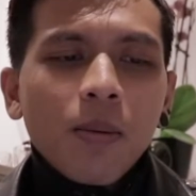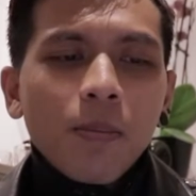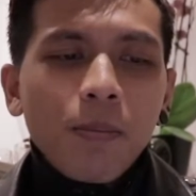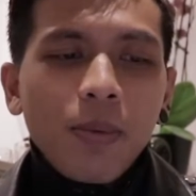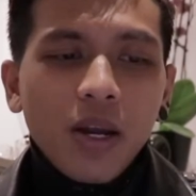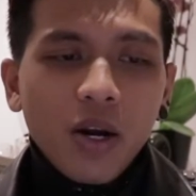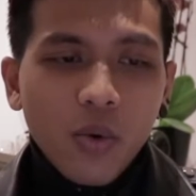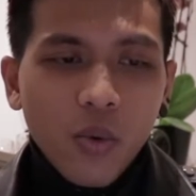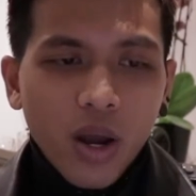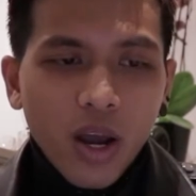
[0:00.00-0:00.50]

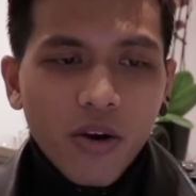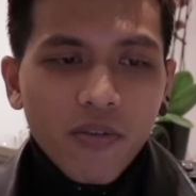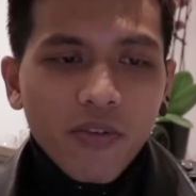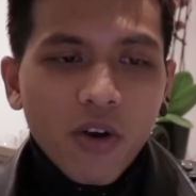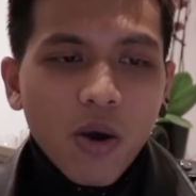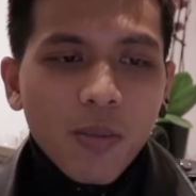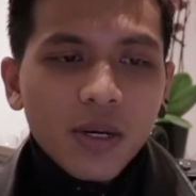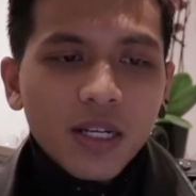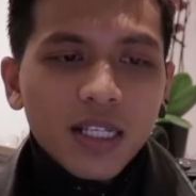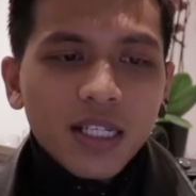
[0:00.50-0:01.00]
Be aware of
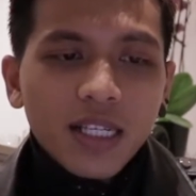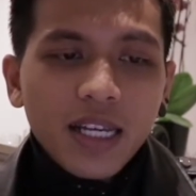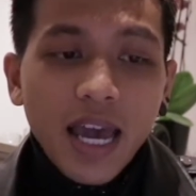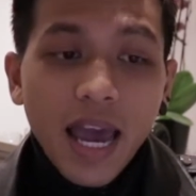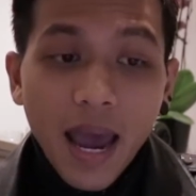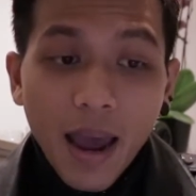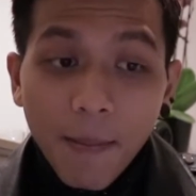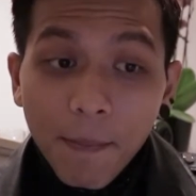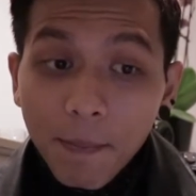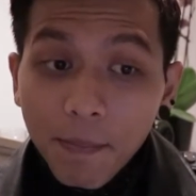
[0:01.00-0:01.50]
common
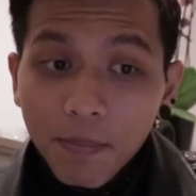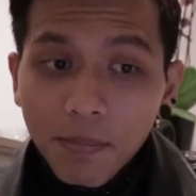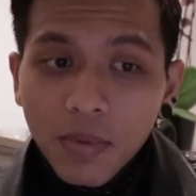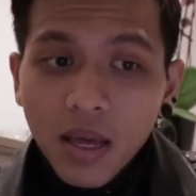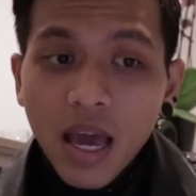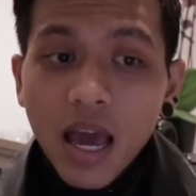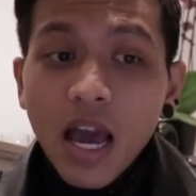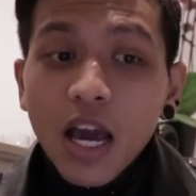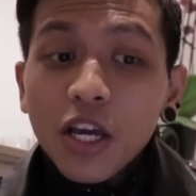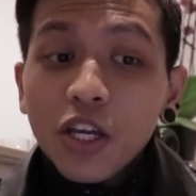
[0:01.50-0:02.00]
scam
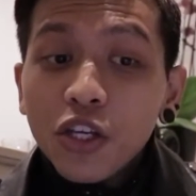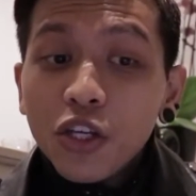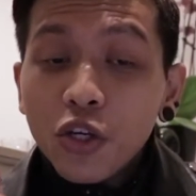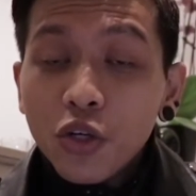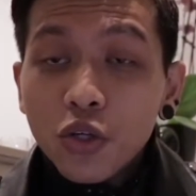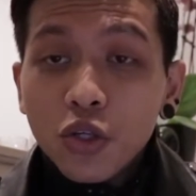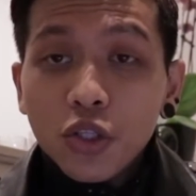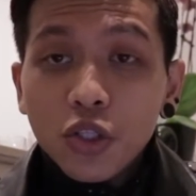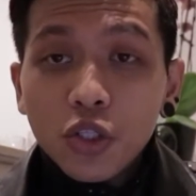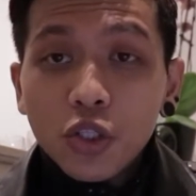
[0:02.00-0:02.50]

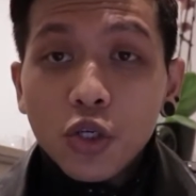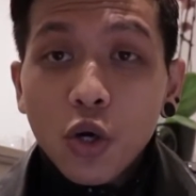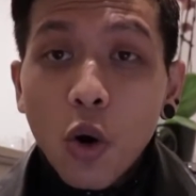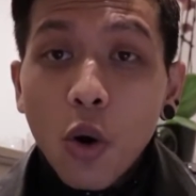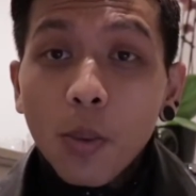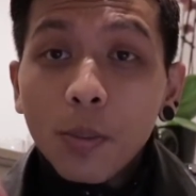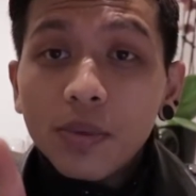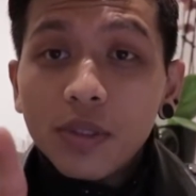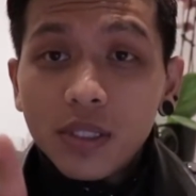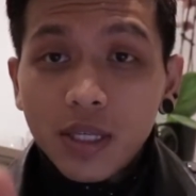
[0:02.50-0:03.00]
used to
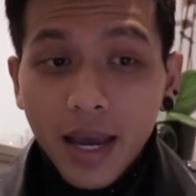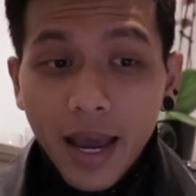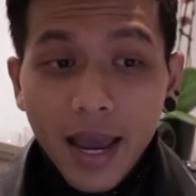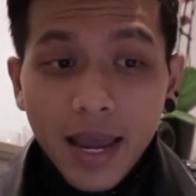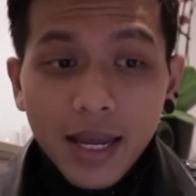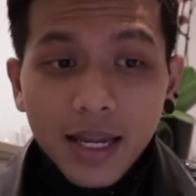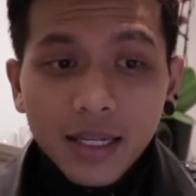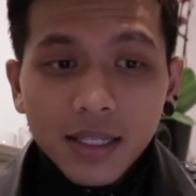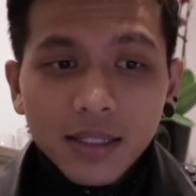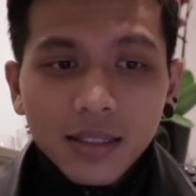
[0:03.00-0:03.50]

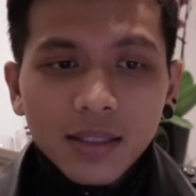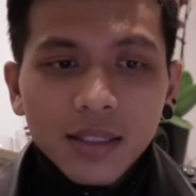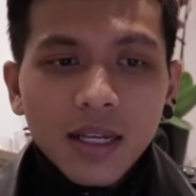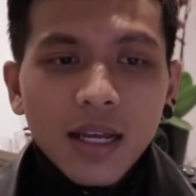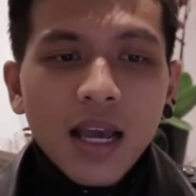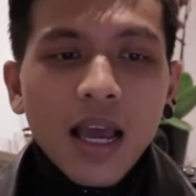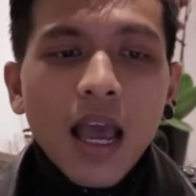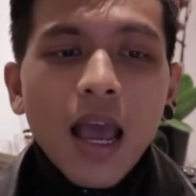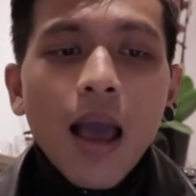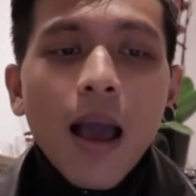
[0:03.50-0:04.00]
obtain
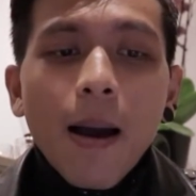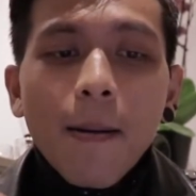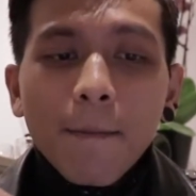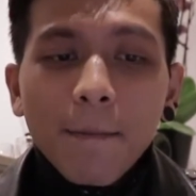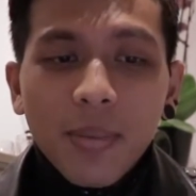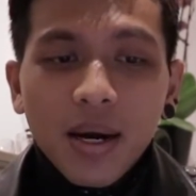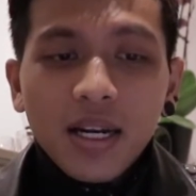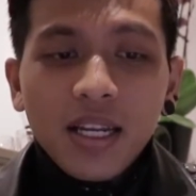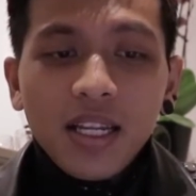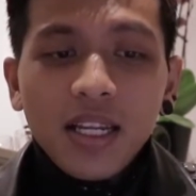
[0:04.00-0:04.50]

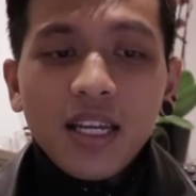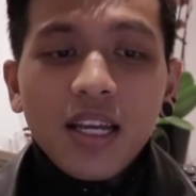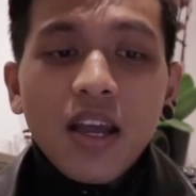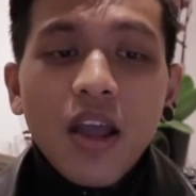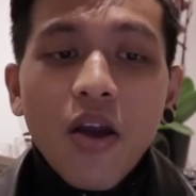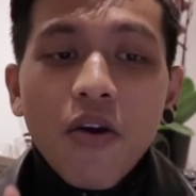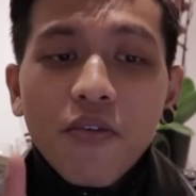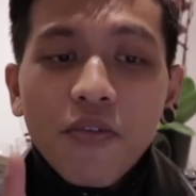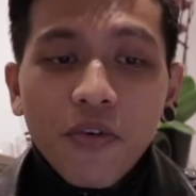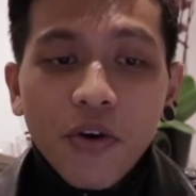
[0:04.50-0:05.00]

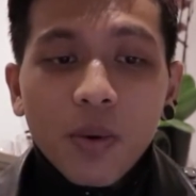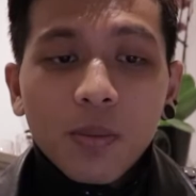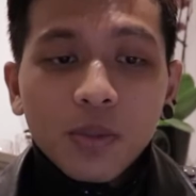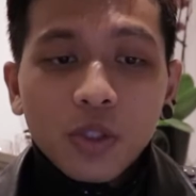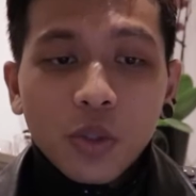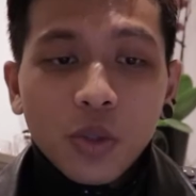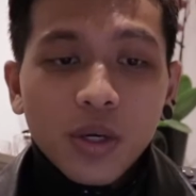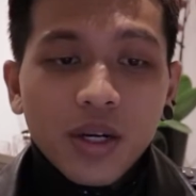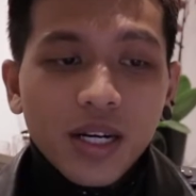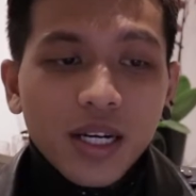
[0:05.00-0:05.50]
money from
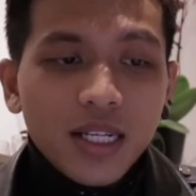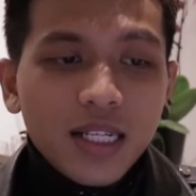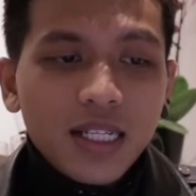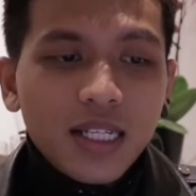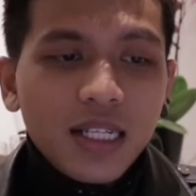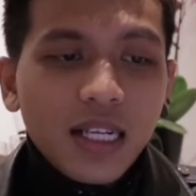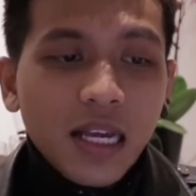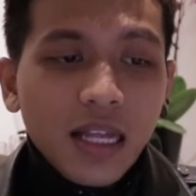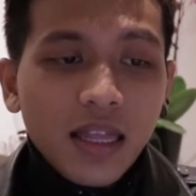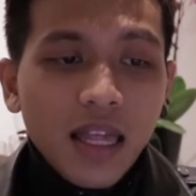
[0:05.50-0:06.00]

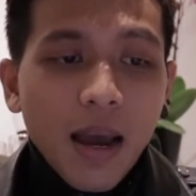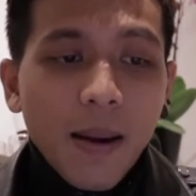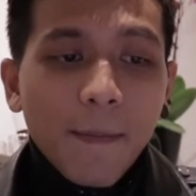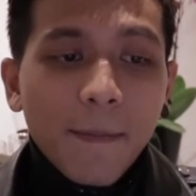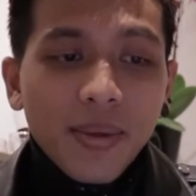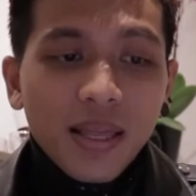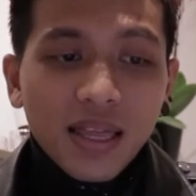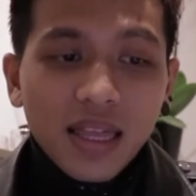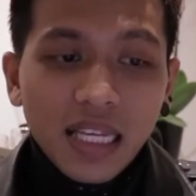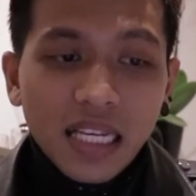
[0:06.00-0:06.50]
tourists. There are
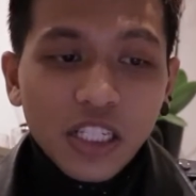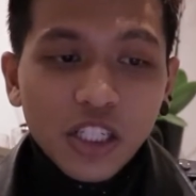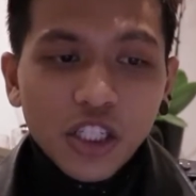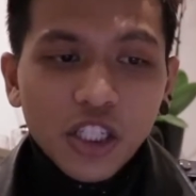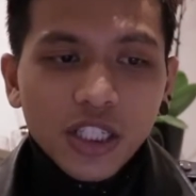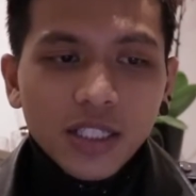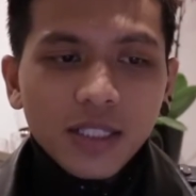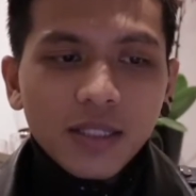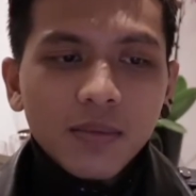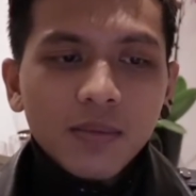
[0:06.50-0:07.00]

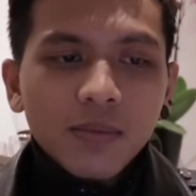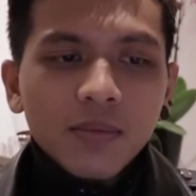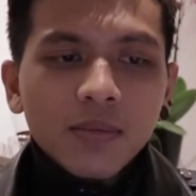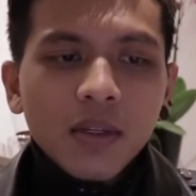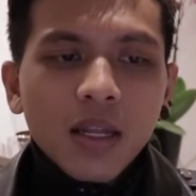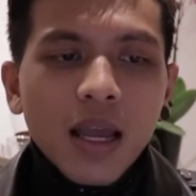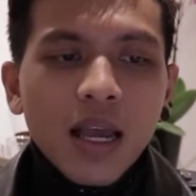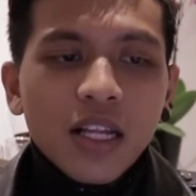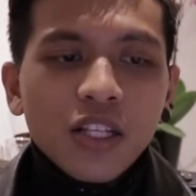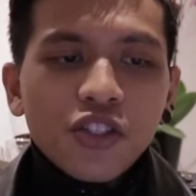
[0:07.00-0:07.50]
petition,
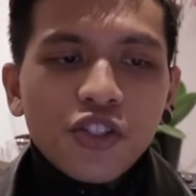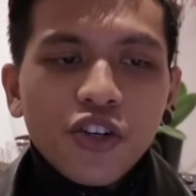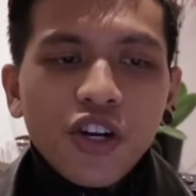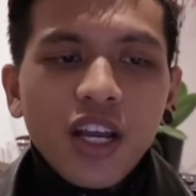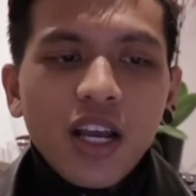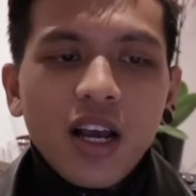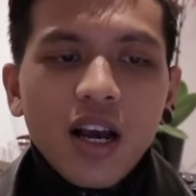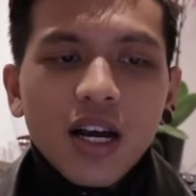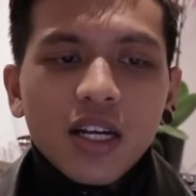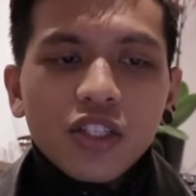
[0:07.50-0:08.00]

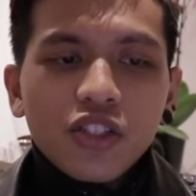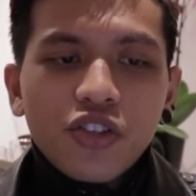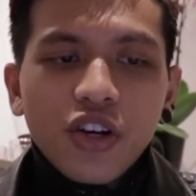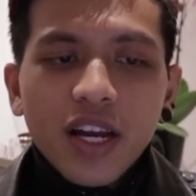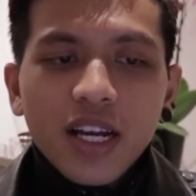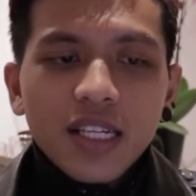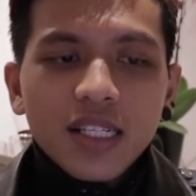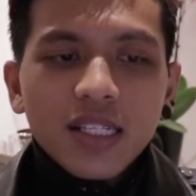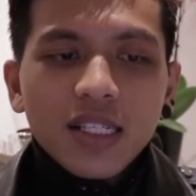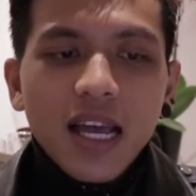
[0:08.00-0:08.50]
3-card
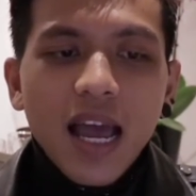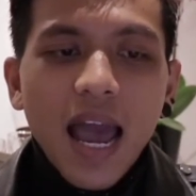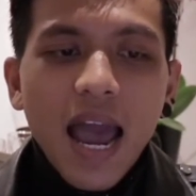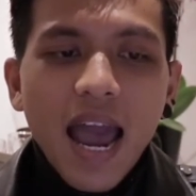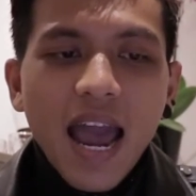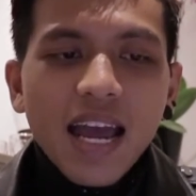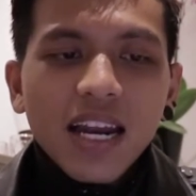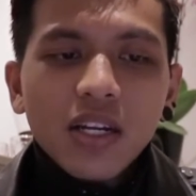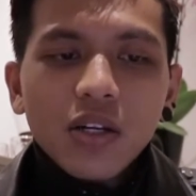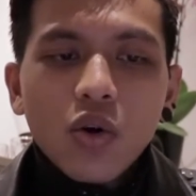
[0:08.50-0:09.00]
tricks,
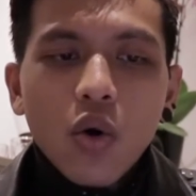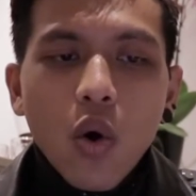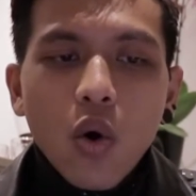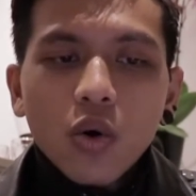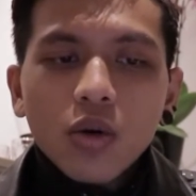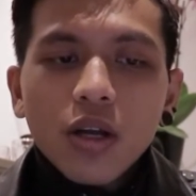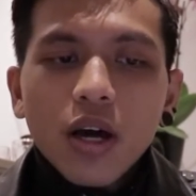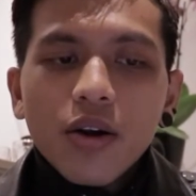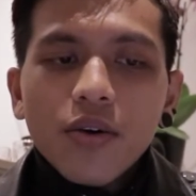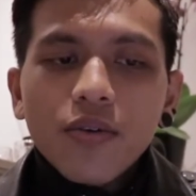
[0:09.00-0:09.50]
and
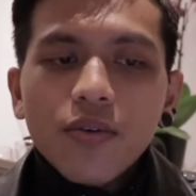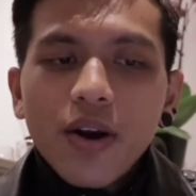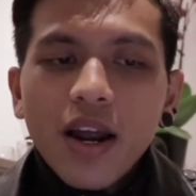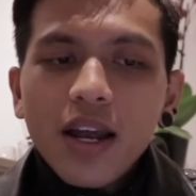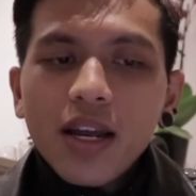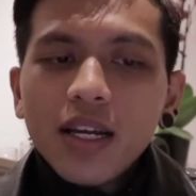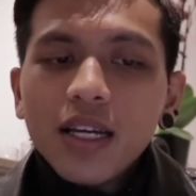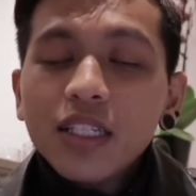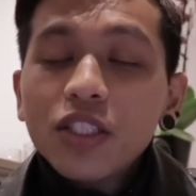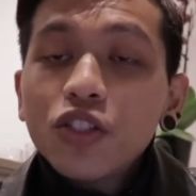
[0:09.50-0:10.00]
gold
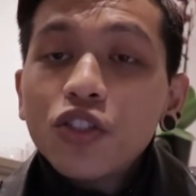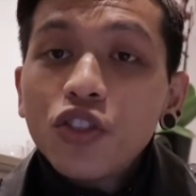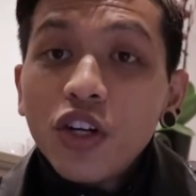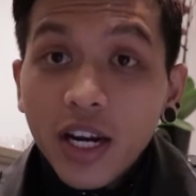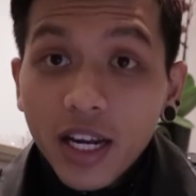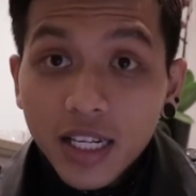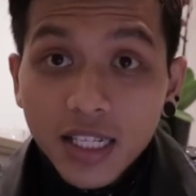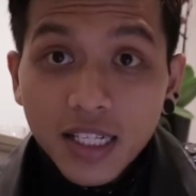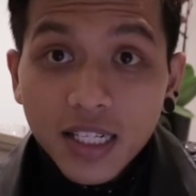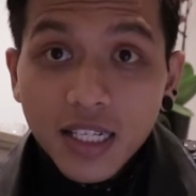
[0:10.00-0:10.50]
ring
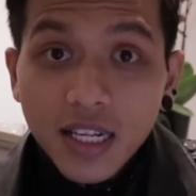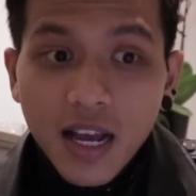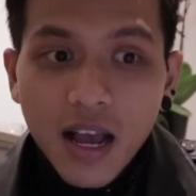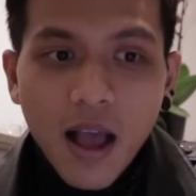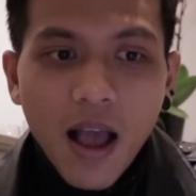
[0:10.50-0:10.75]
tricks,